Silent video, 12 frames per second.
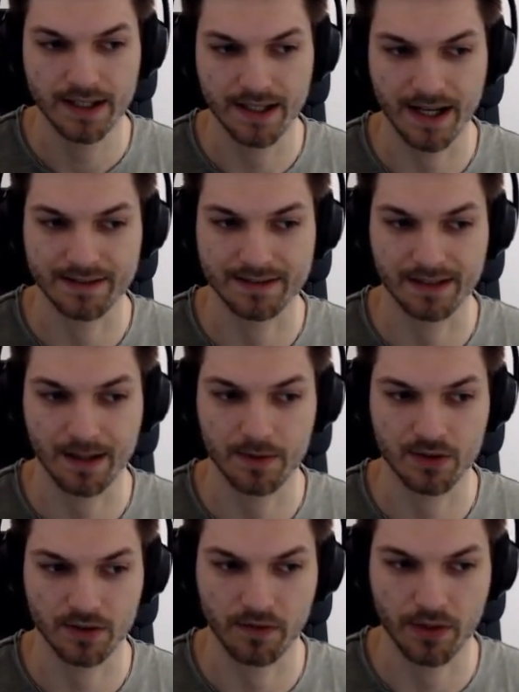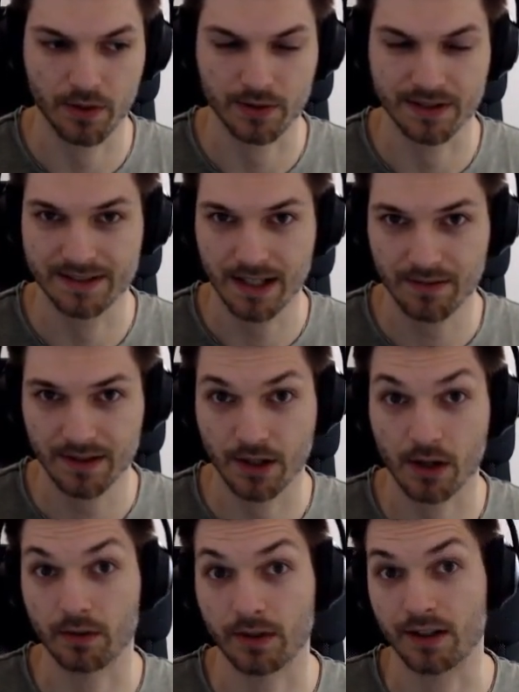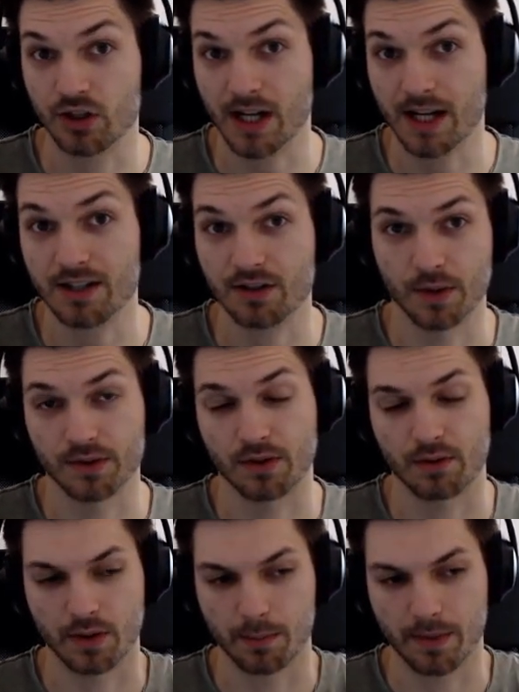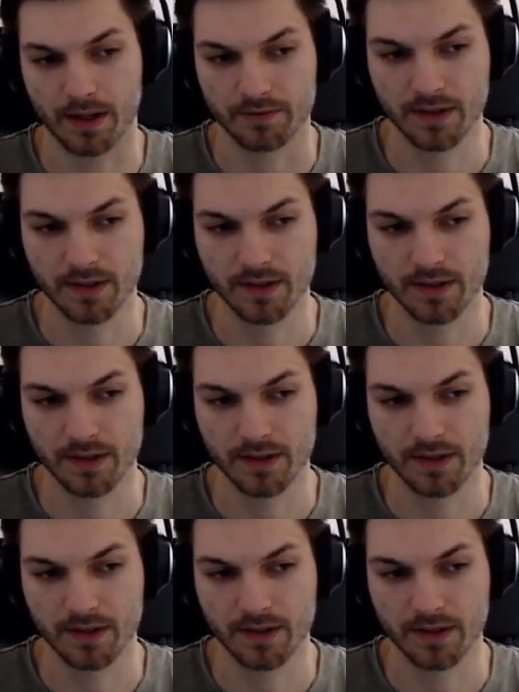it has a damage of 37 that already changed, it was already buffed